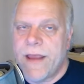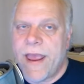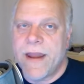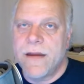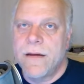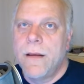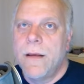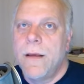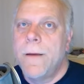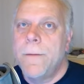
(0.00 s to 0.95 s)
and
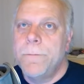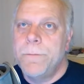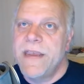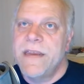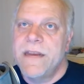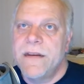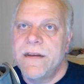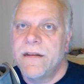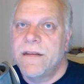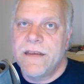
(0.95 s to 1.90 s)
and
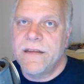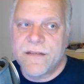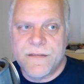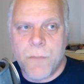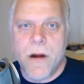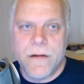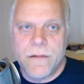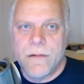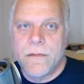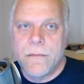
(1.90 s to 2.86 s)
being the the smart